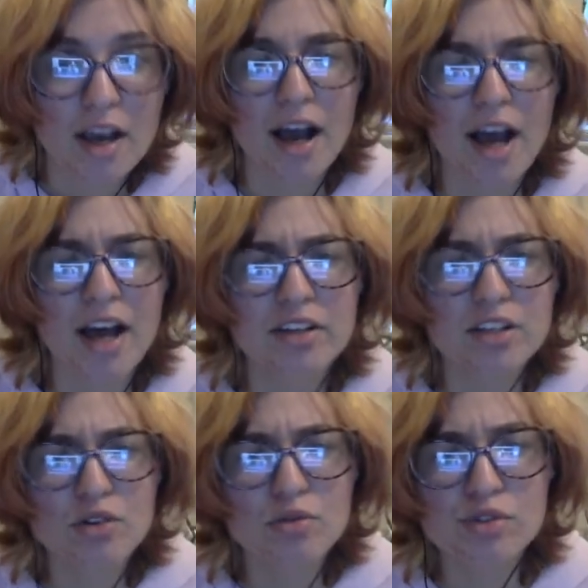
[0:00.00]
And
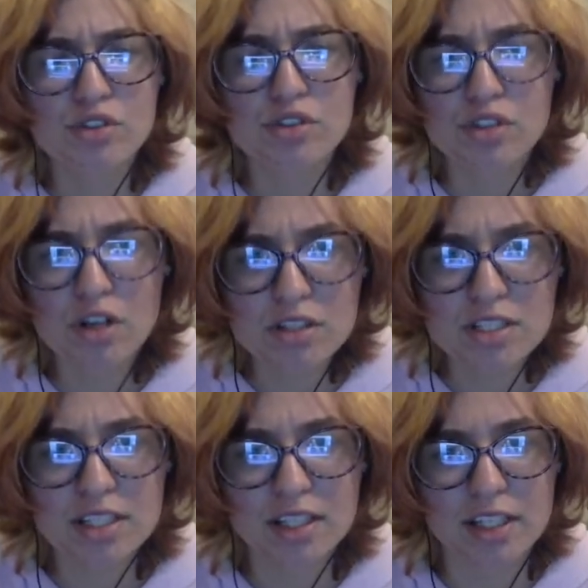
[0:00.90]
you
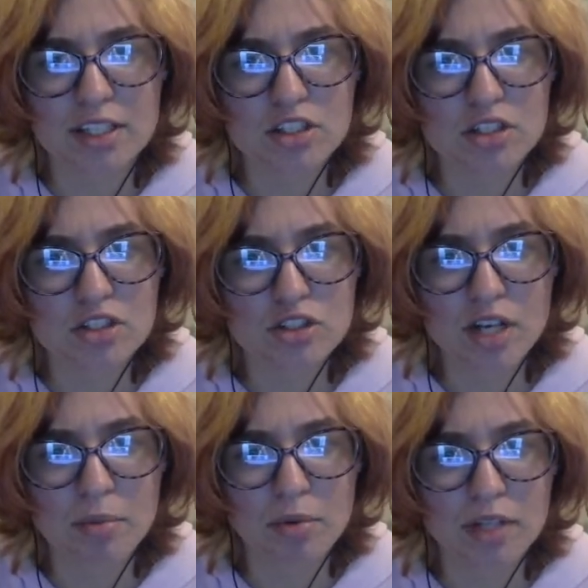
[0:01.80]
certainly shouldn't try to
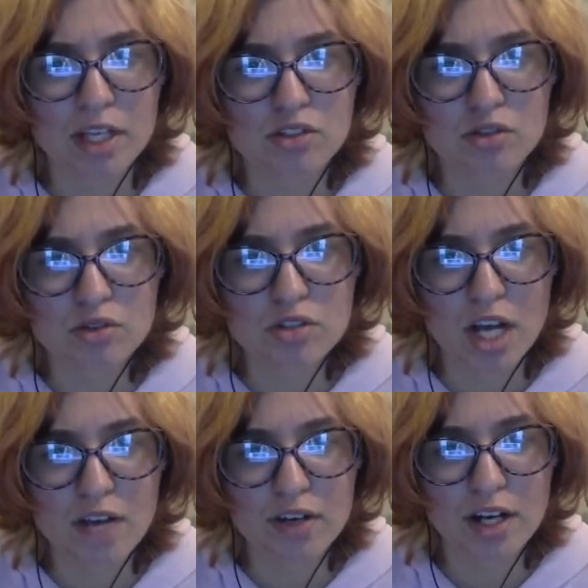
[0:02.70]
pull that
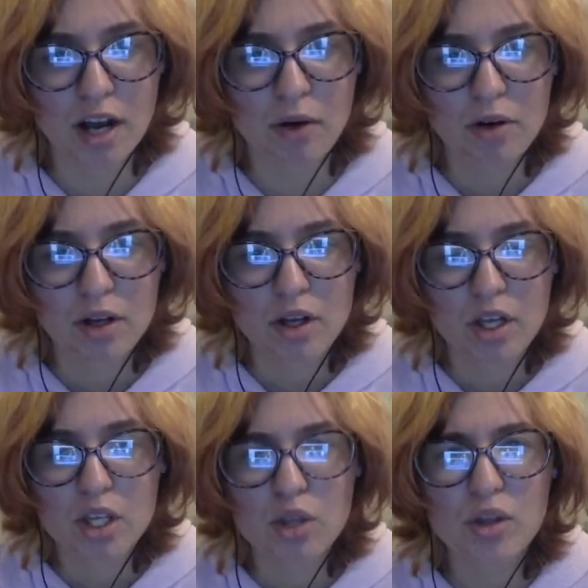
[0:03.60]
screwdriver out.
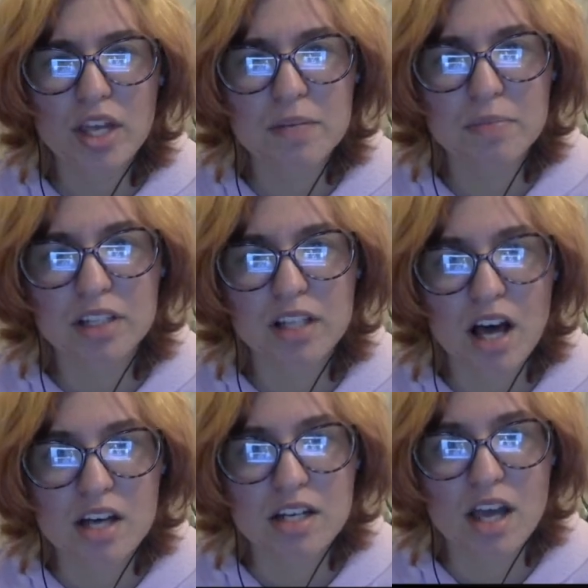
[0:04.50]
You'll get
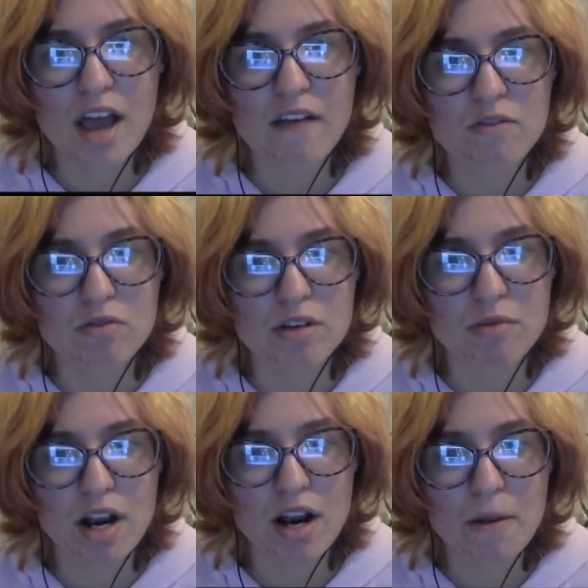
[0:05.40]
blood
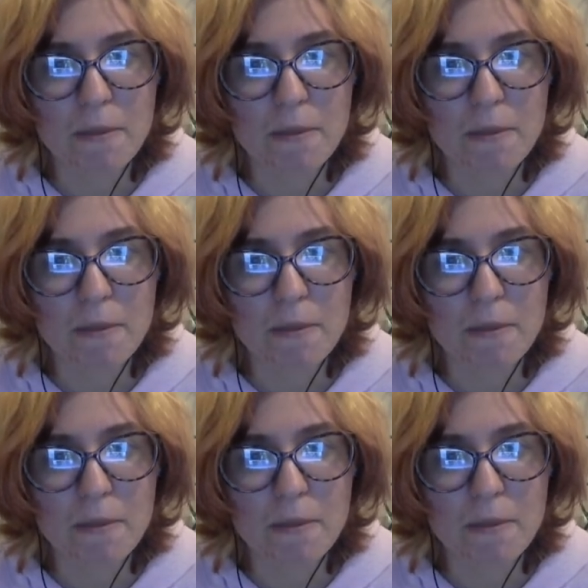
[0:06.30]
everywhere.